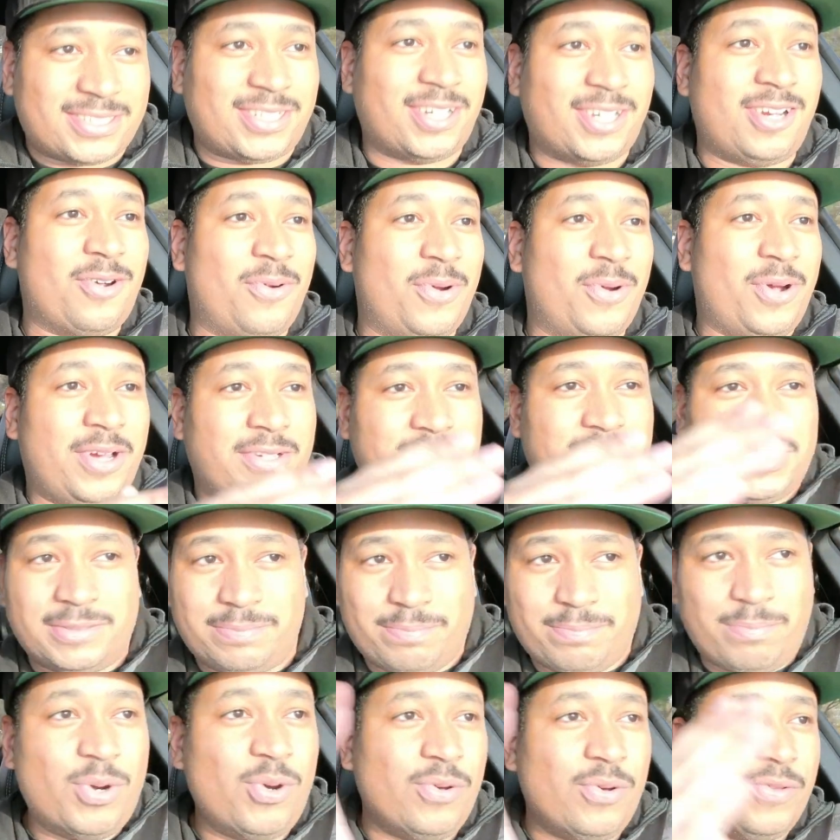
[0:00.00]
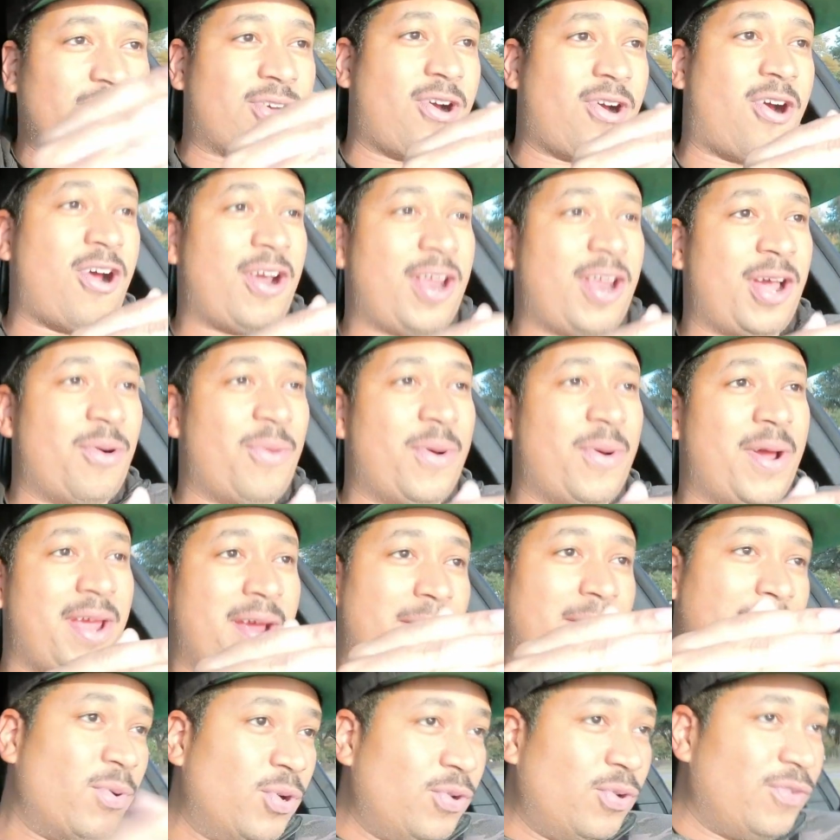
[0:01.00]
steering wheel and just move the car that way,
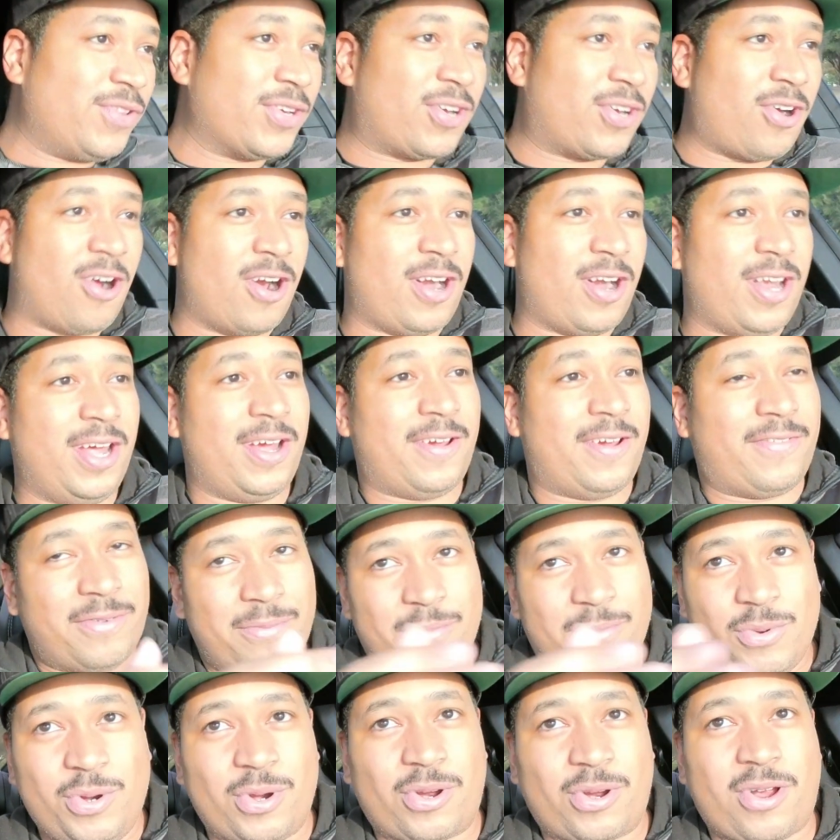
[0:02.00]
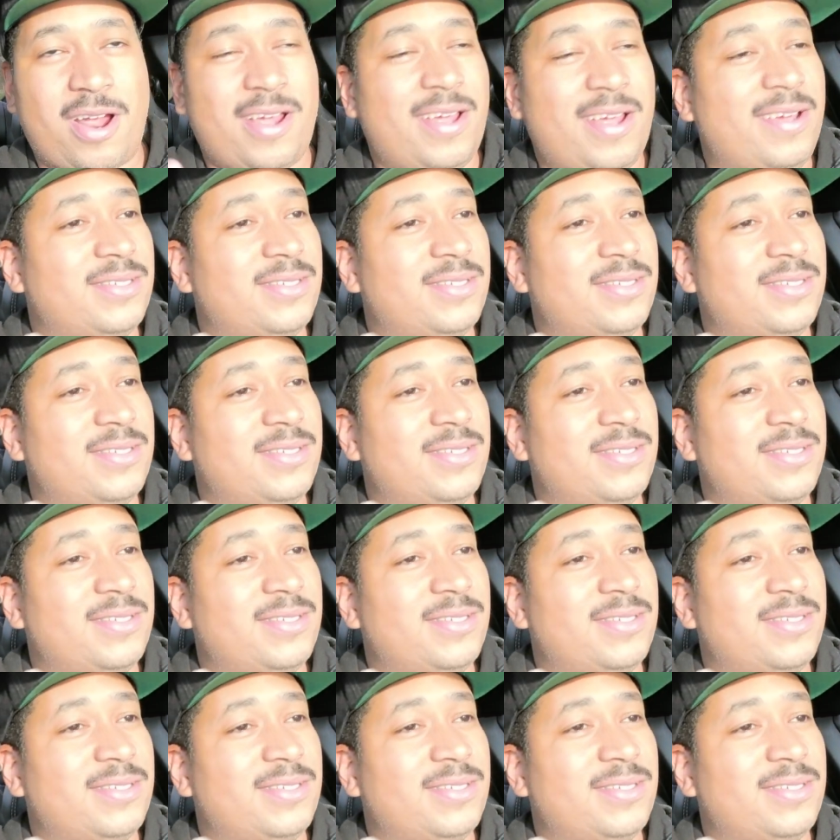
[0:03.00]
move the car left, move the car.